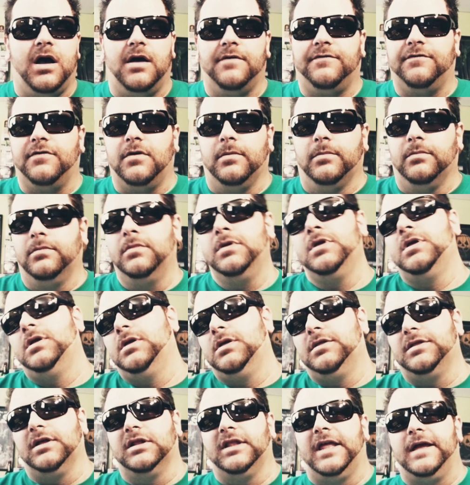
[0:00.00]
from
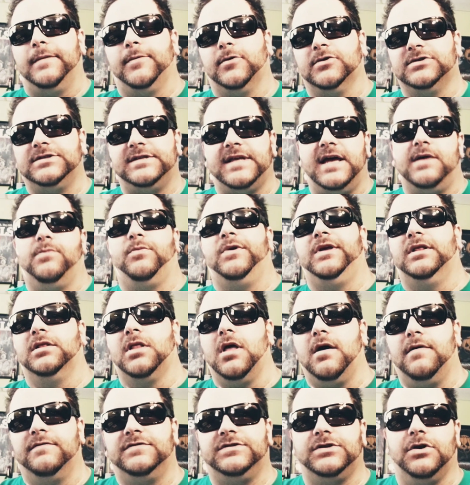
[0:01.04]
the labels that we
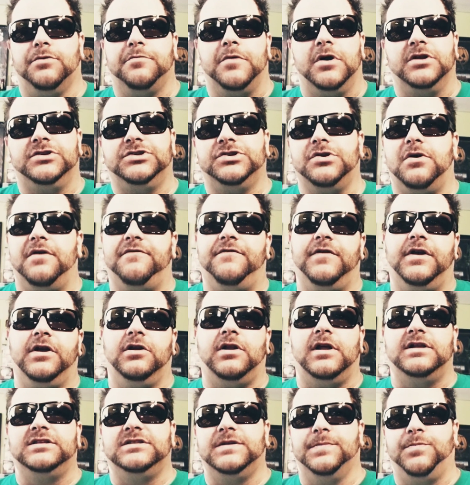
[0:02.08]
love so much. So I figured
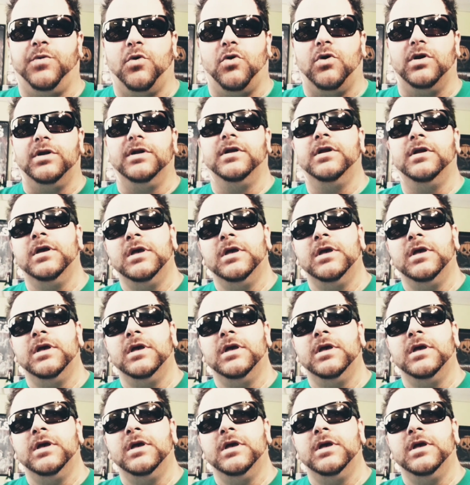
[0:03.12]
I'd support